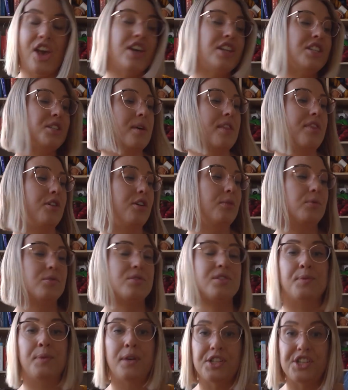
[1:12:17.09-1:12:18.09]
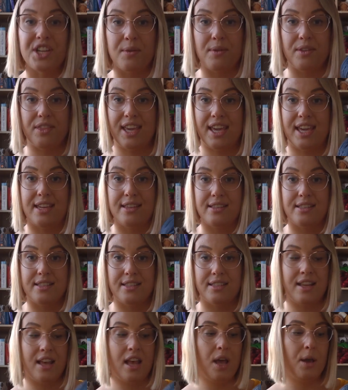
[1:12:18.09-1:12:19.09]
So I thought, well, swatching with
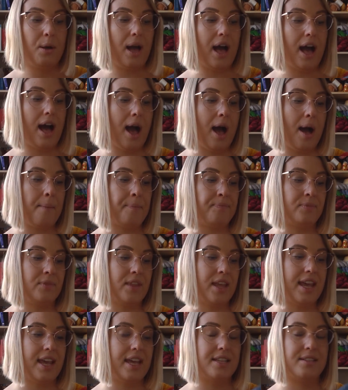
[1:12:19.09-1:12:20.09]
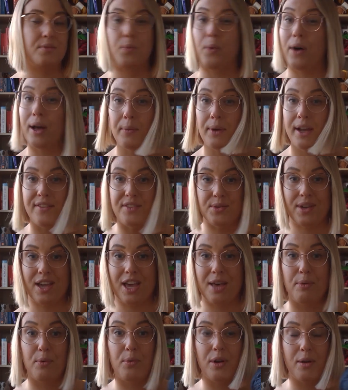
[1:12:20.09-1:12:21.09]
these is one way of doing
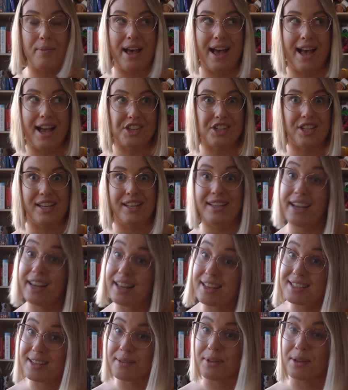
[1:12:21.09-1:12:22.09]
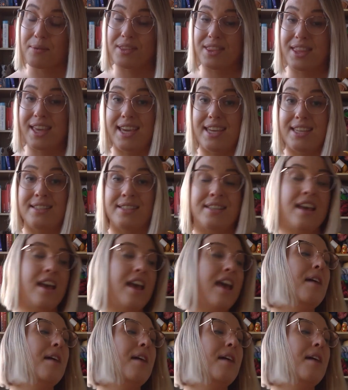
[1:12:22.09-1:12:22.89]
it. But what about actually knitting something with these?